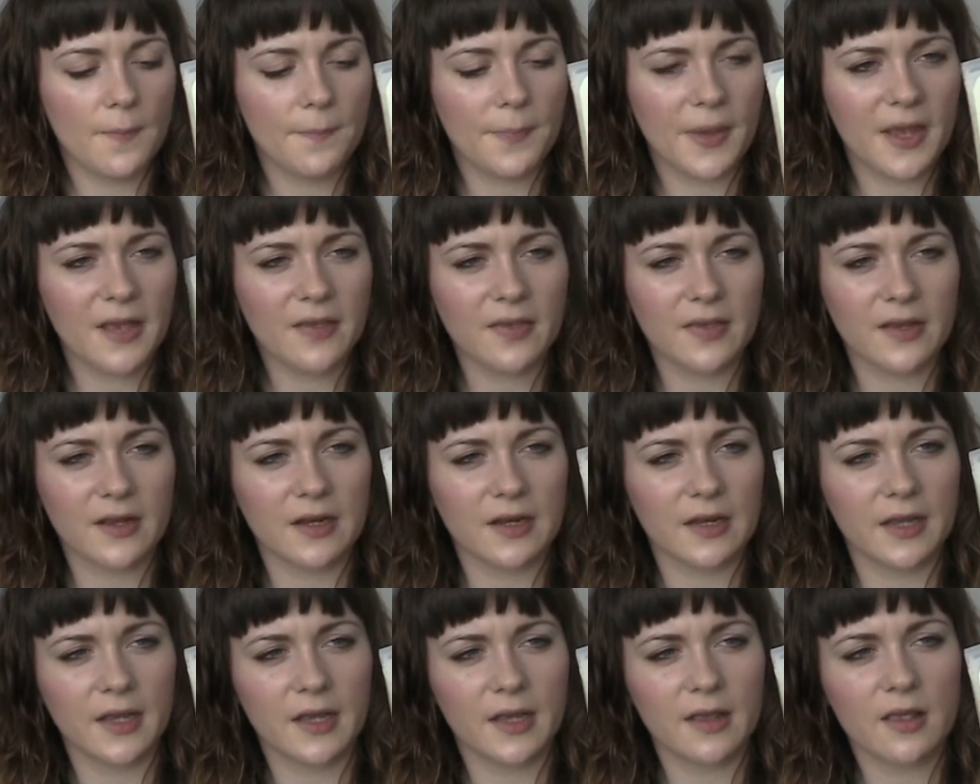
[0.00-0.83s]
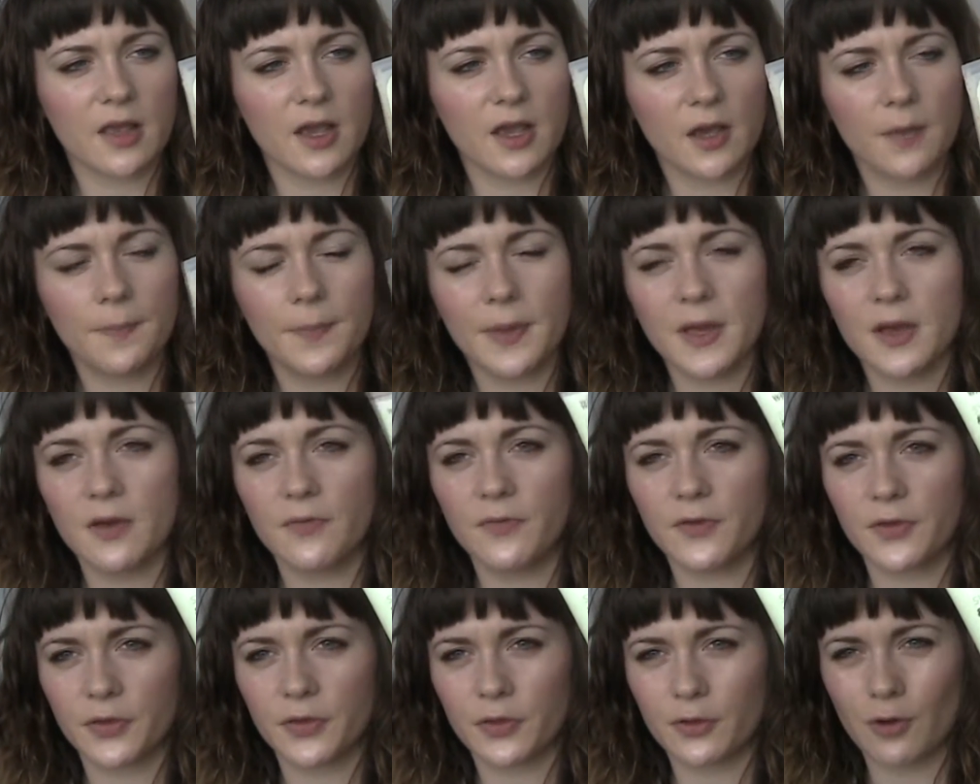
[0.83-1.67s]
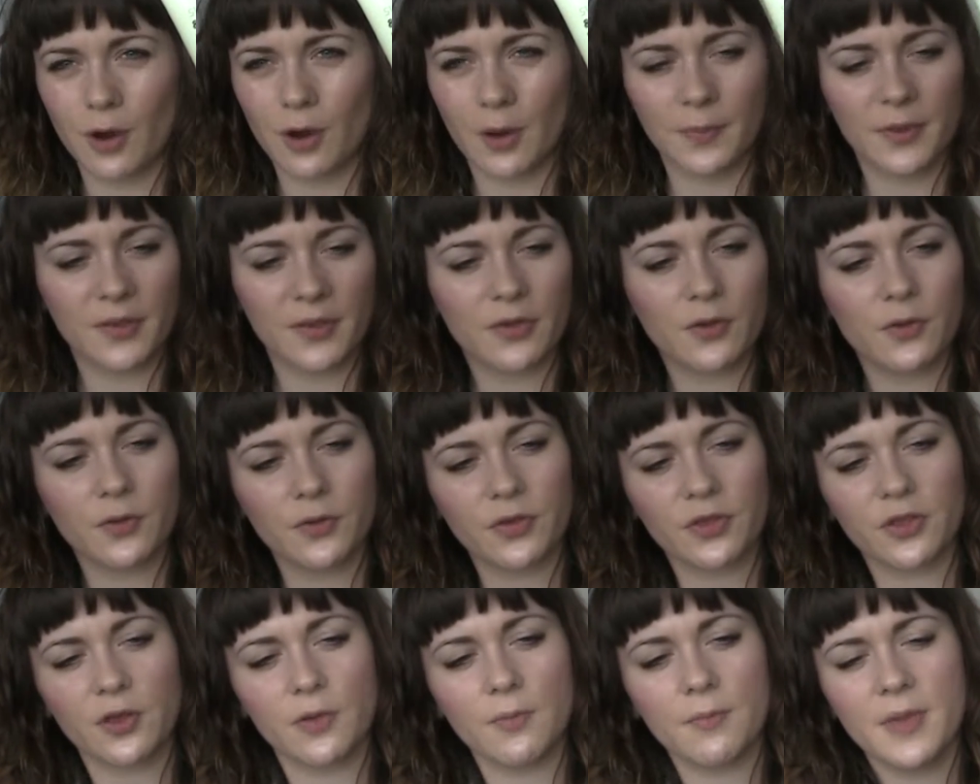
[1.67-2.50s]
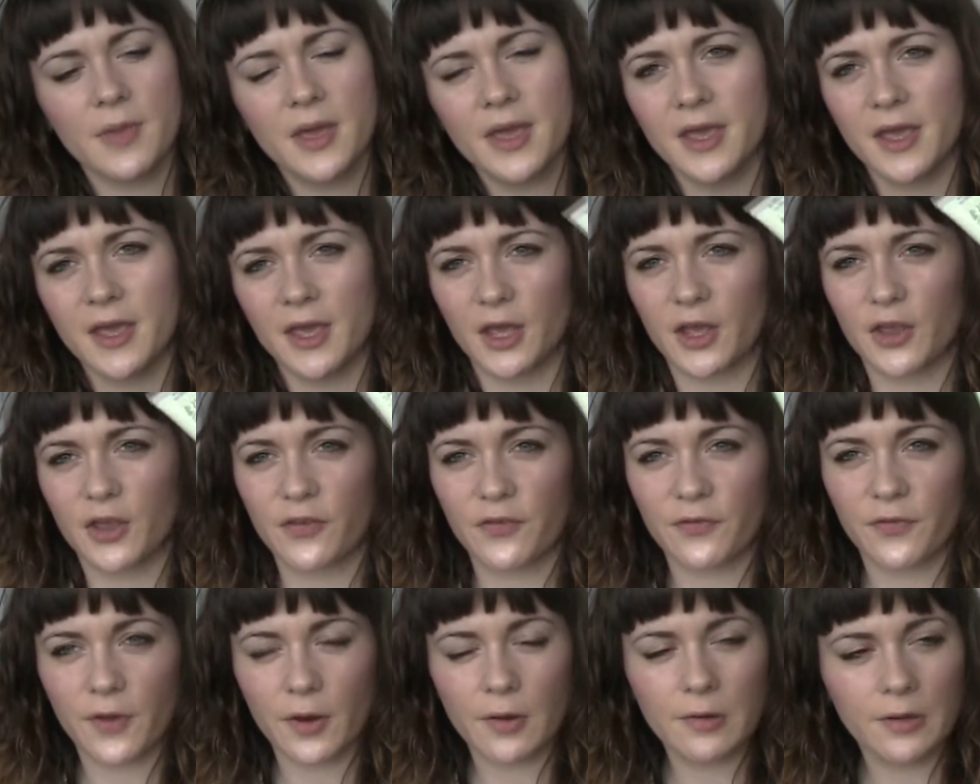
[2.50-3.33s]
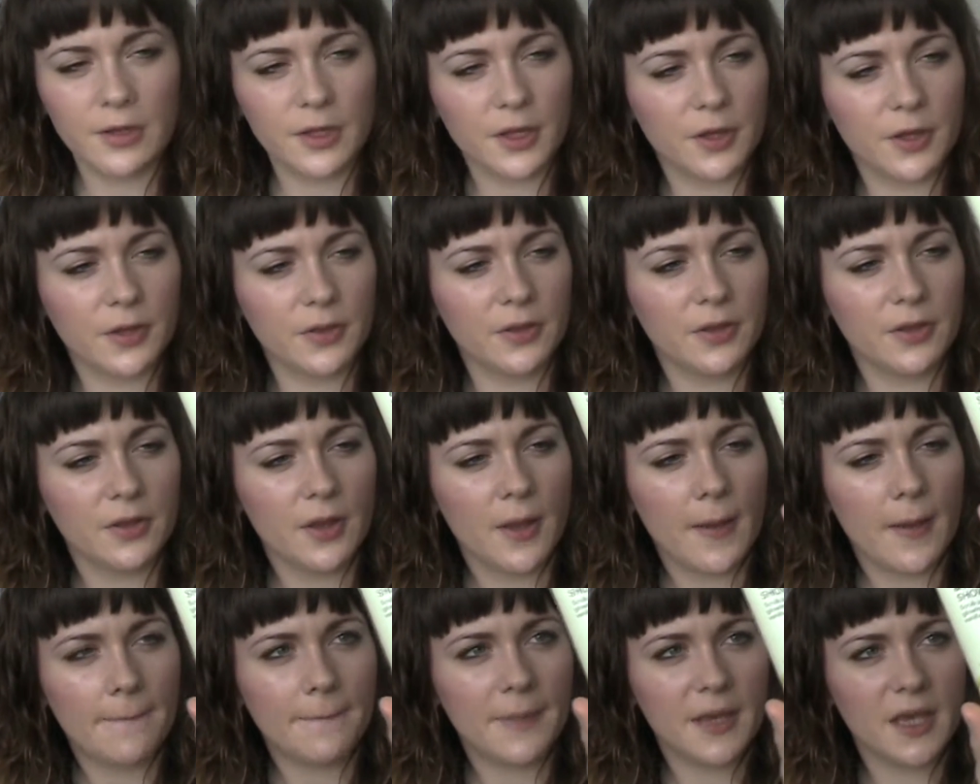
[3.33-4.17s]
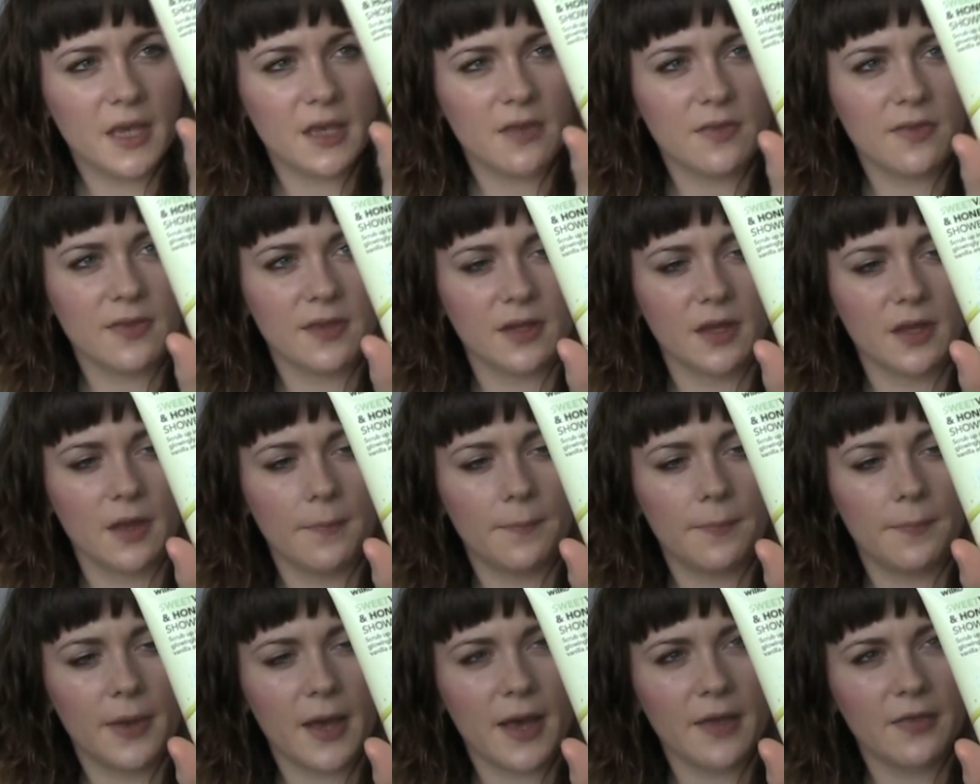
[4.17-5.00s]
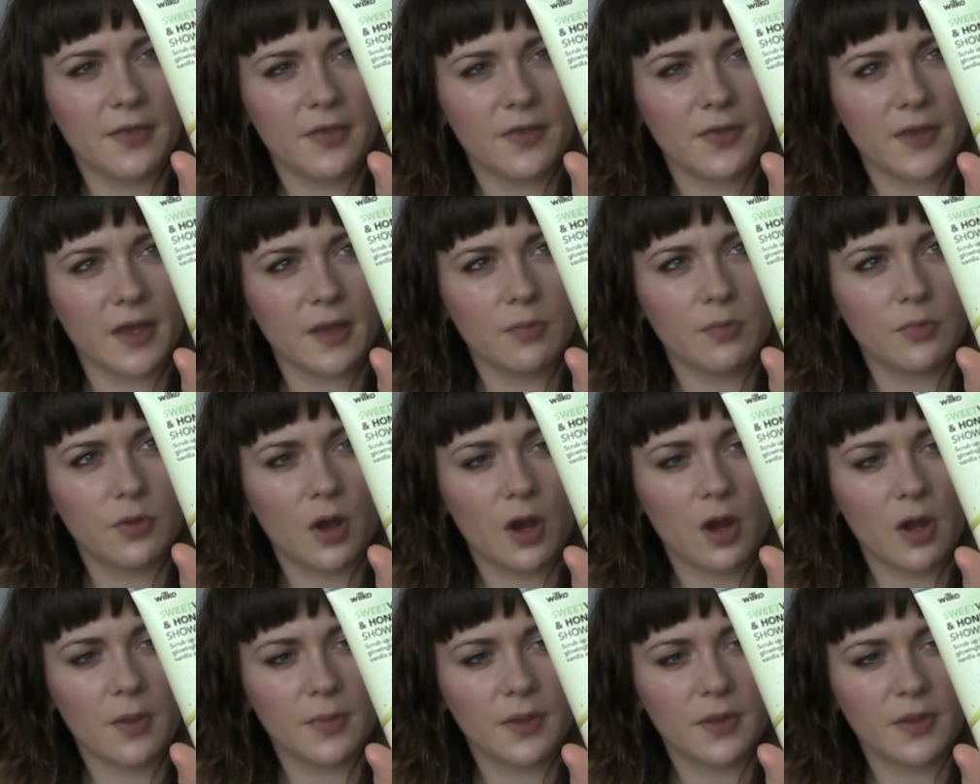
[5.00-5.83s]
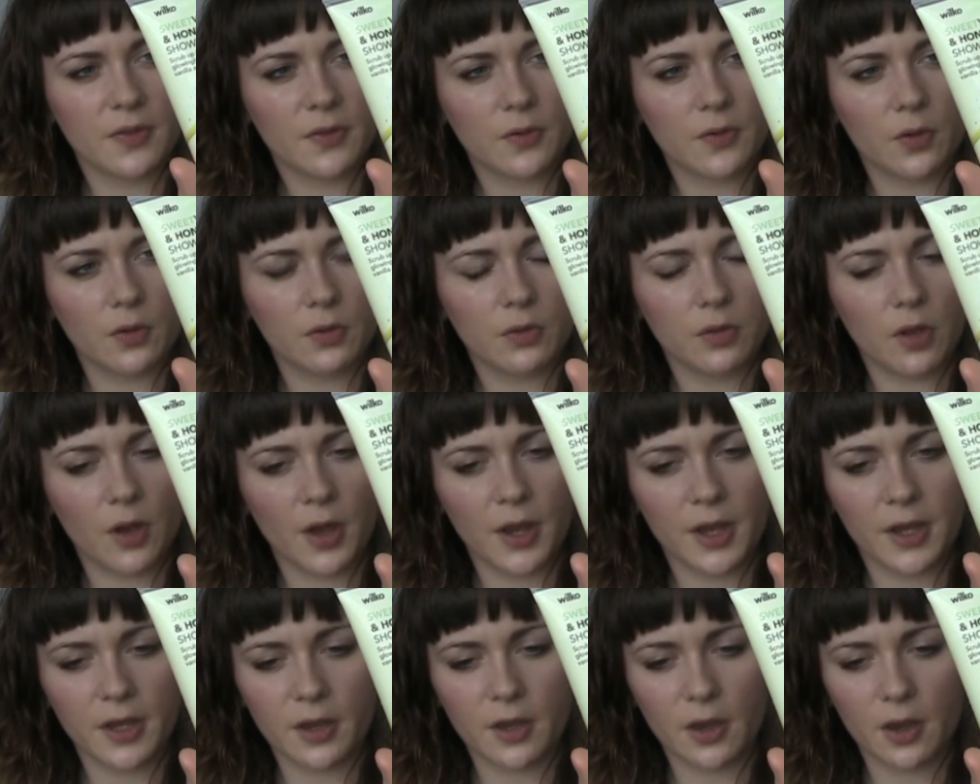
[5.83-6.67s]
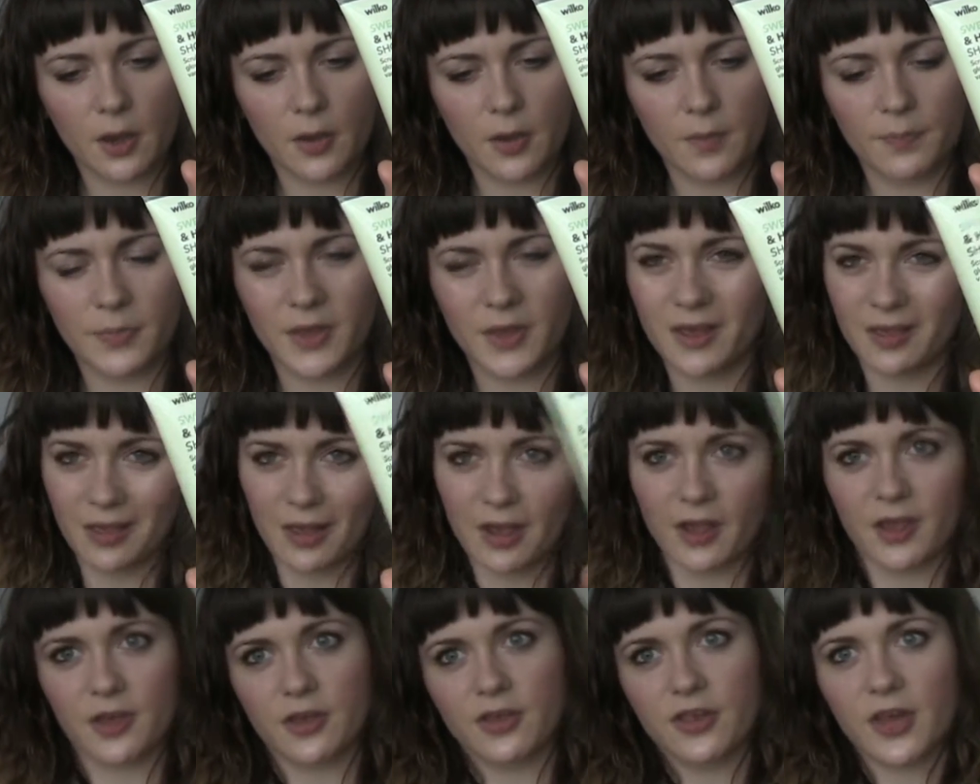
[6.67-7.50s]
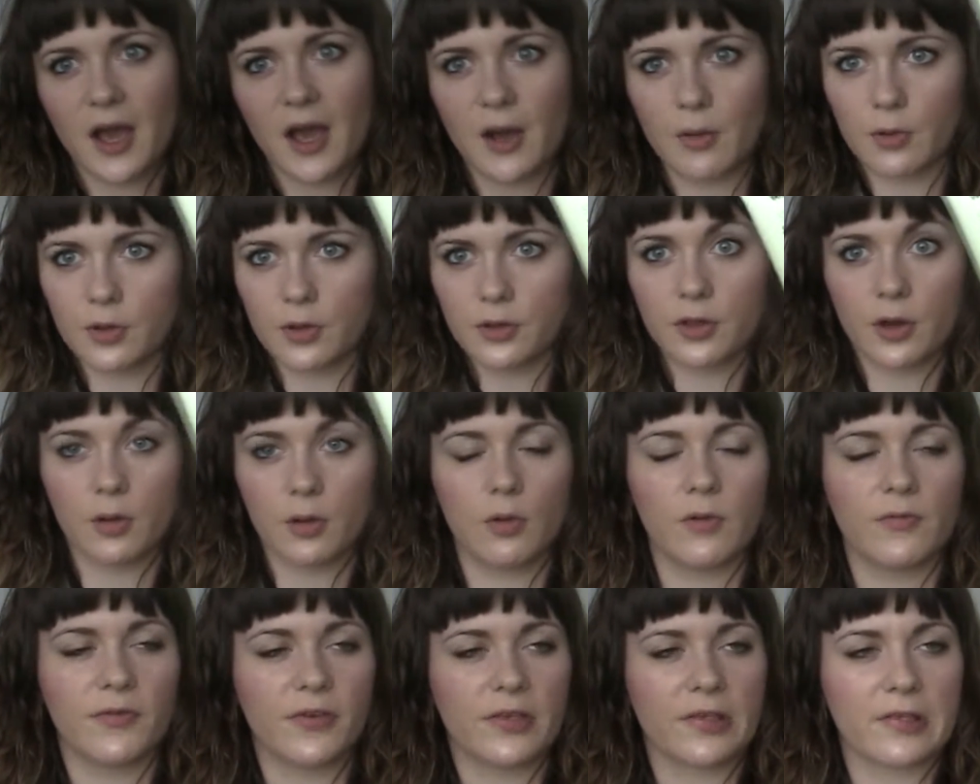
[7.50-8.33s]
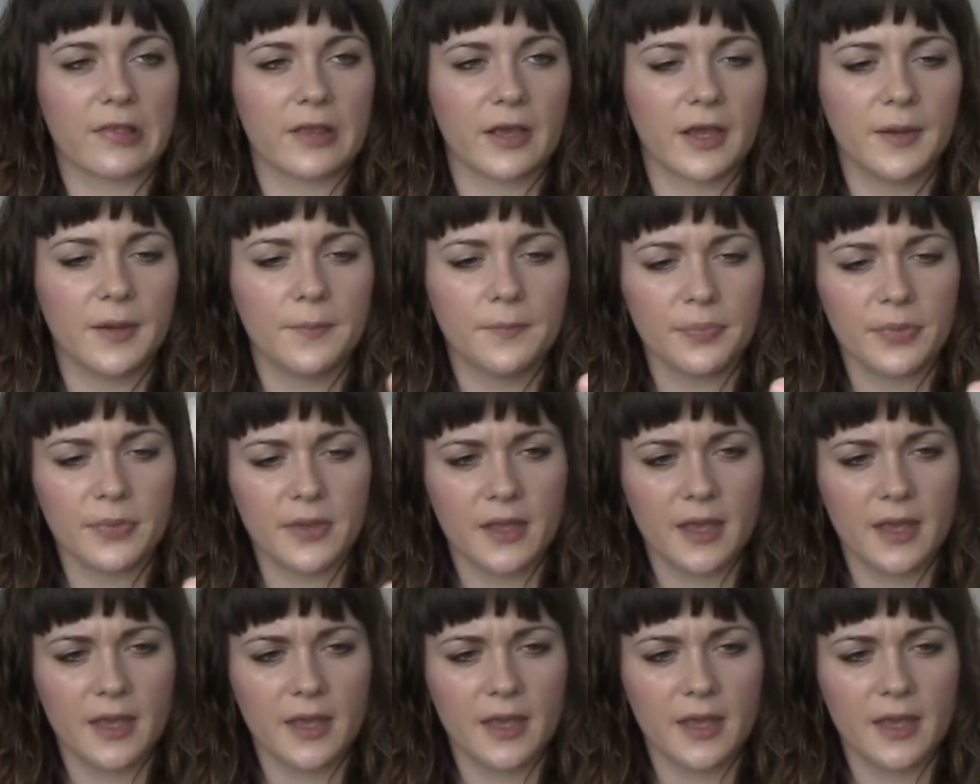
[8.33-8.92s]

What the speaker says: Basically, it's like a bit of a scrub. It's got some exfoliant beads in it, but at the same time it's got like, it's like a shower gel obviously.